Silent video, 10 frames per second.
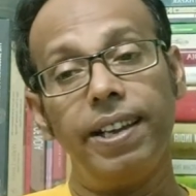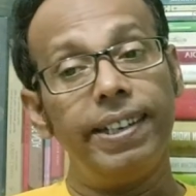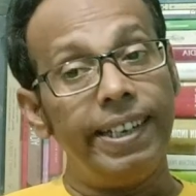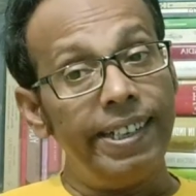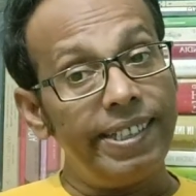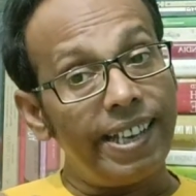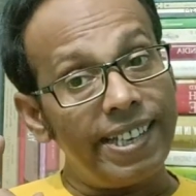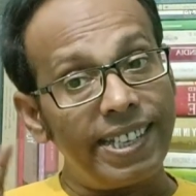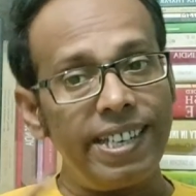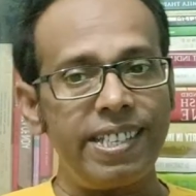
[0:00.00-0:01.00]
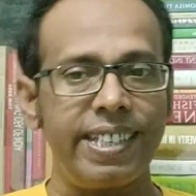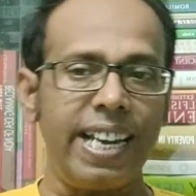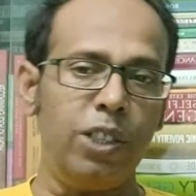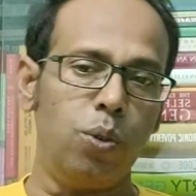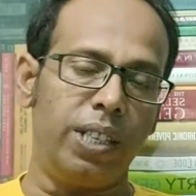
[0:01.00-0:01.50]
It is
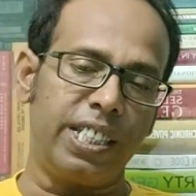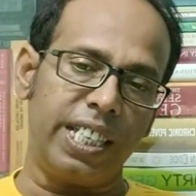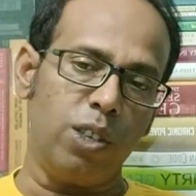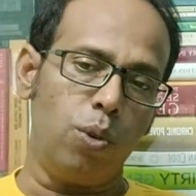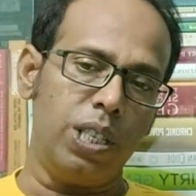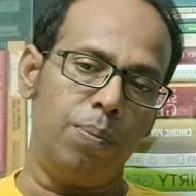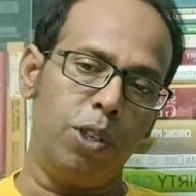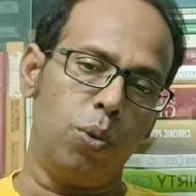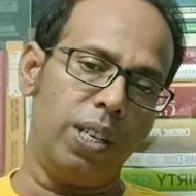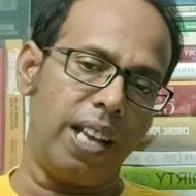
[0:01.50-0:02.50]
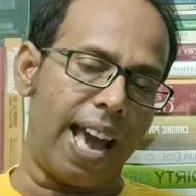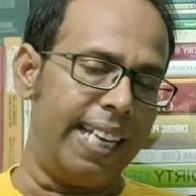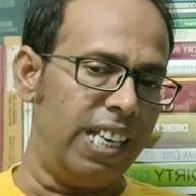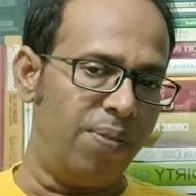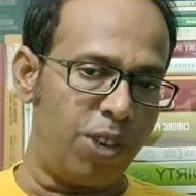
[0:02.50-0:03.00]
essential to distinguish between
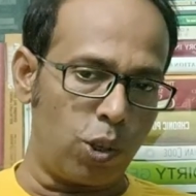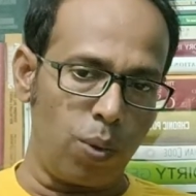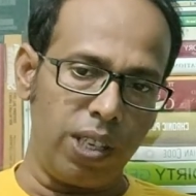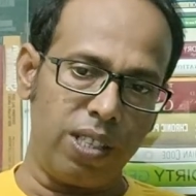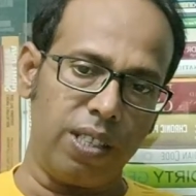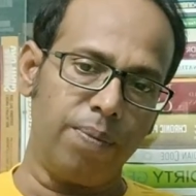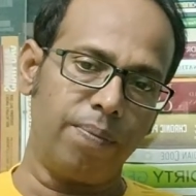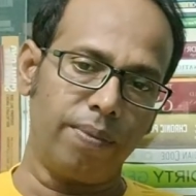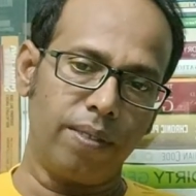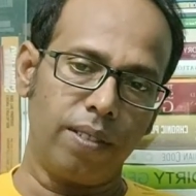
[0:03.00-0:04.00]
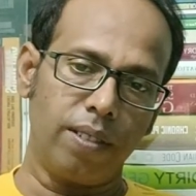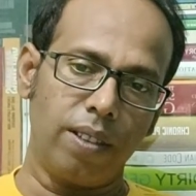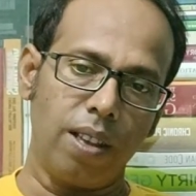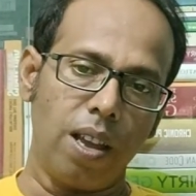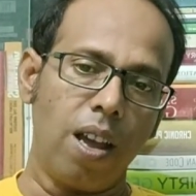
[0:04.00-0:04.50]
allele frequency,
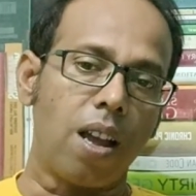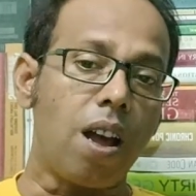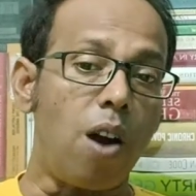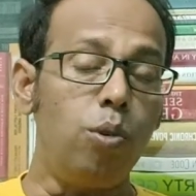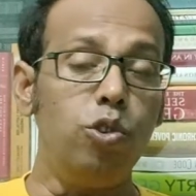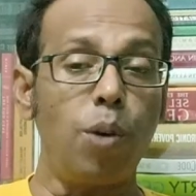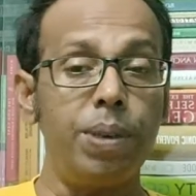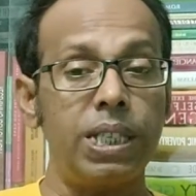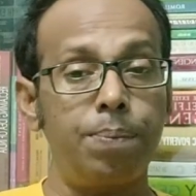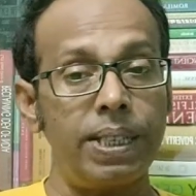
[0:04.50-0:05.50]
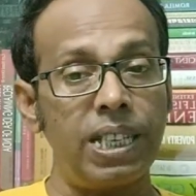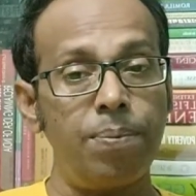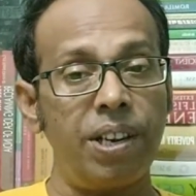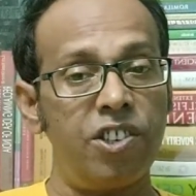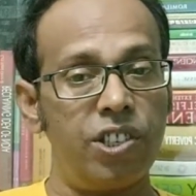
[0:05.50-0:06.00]
count of a
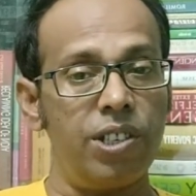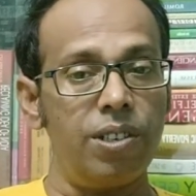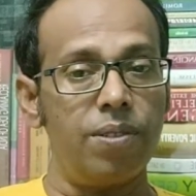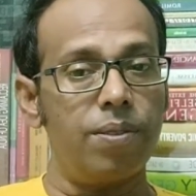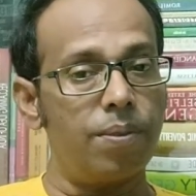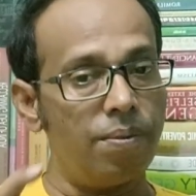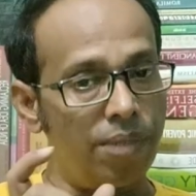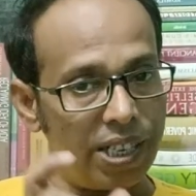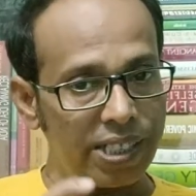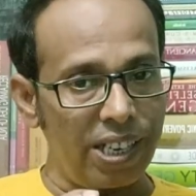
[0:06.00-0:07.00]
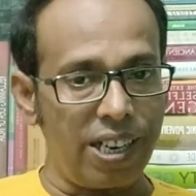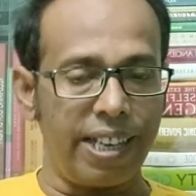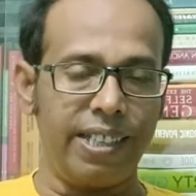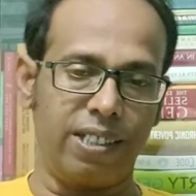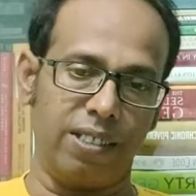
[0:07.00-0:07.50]
specific gene version,
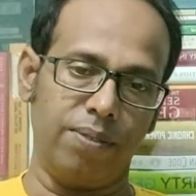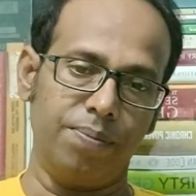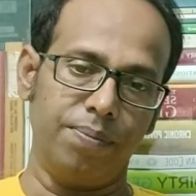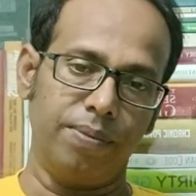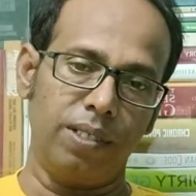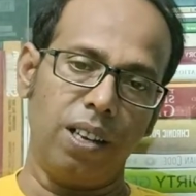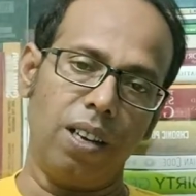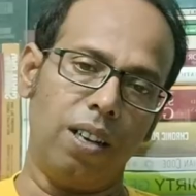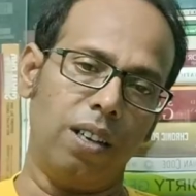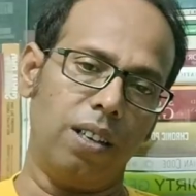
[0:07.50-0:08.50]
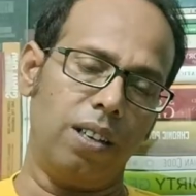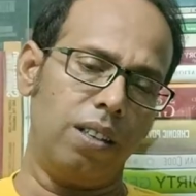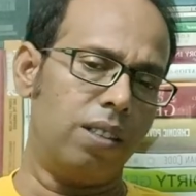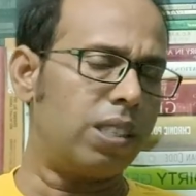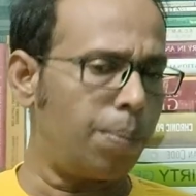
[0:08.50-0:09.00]
like
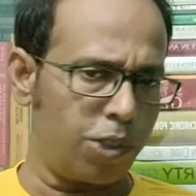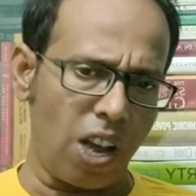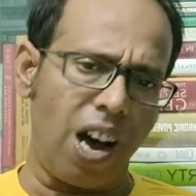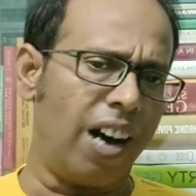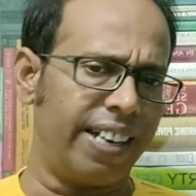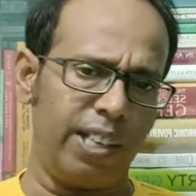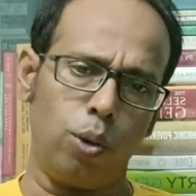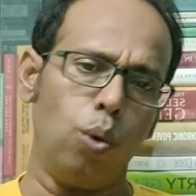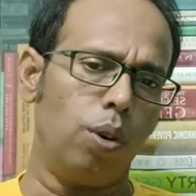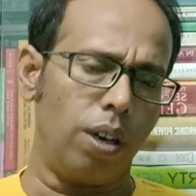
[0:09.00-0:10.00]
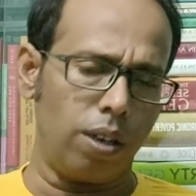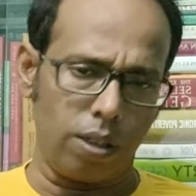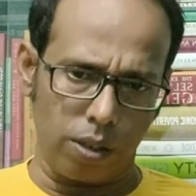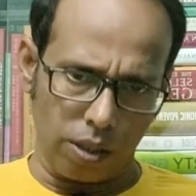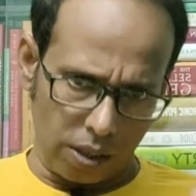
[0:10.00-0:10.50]
suppose R and
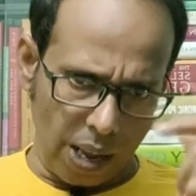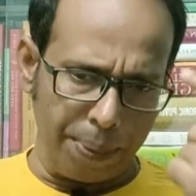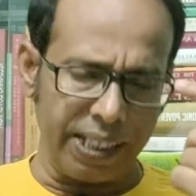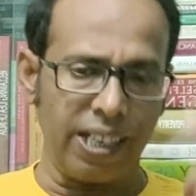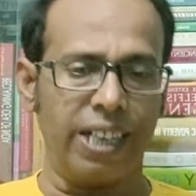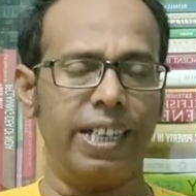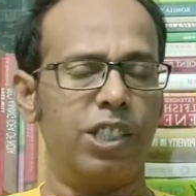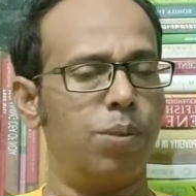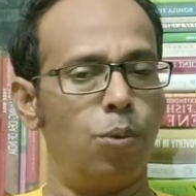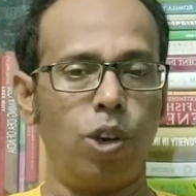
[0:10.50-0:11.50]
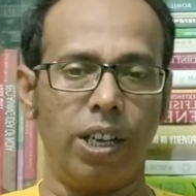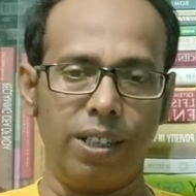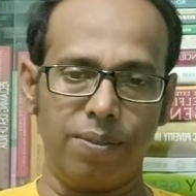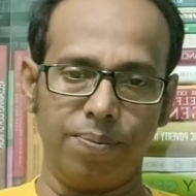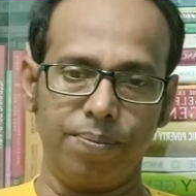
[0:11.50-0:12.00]
capital R and small r,